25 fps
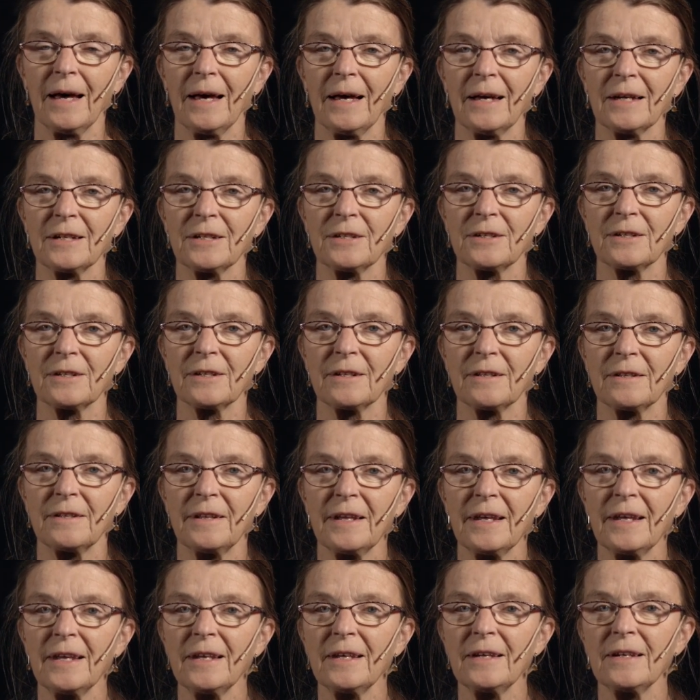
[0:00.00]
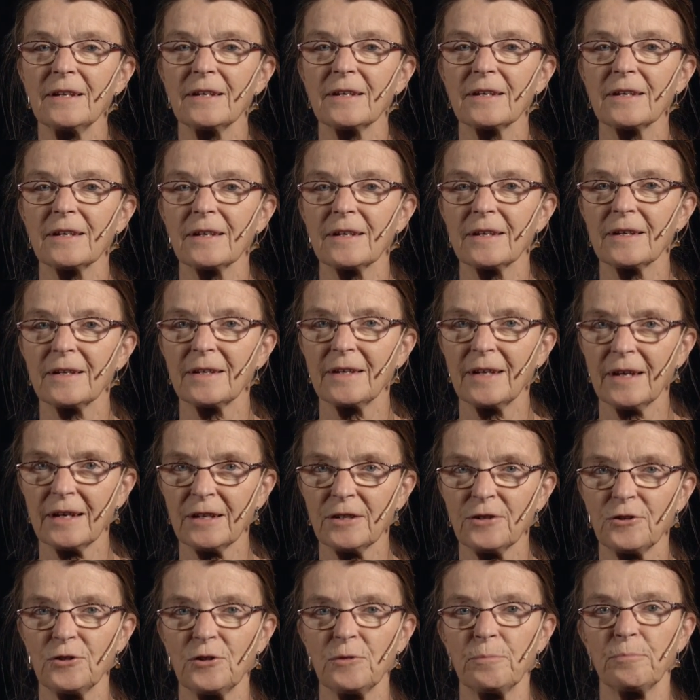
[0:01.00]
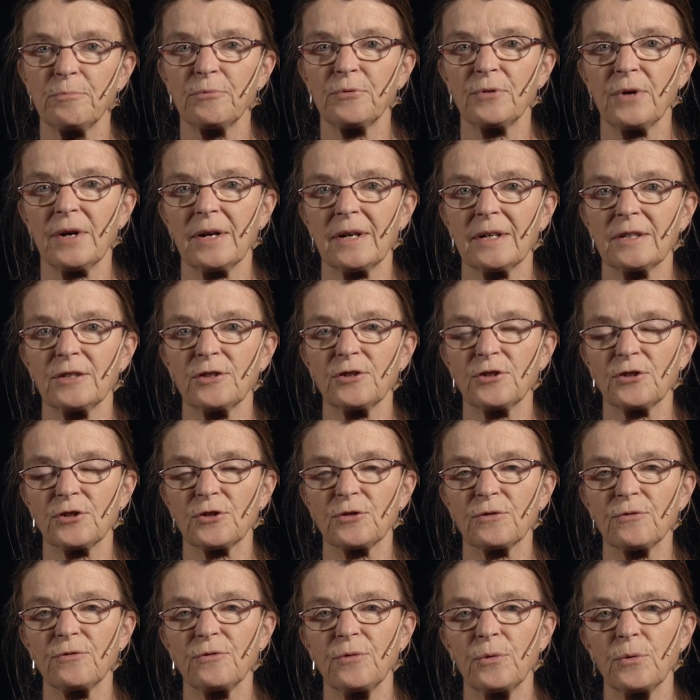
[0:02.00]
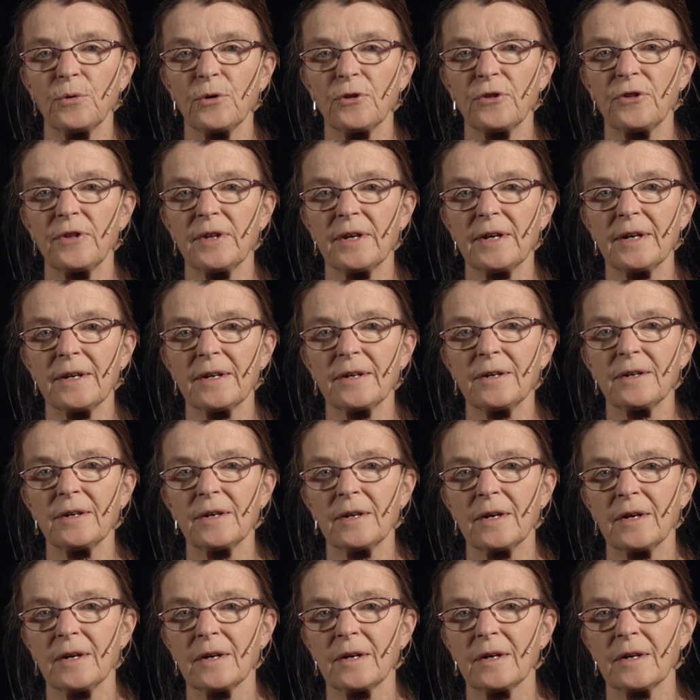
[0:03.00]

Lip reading: And they get the prize for their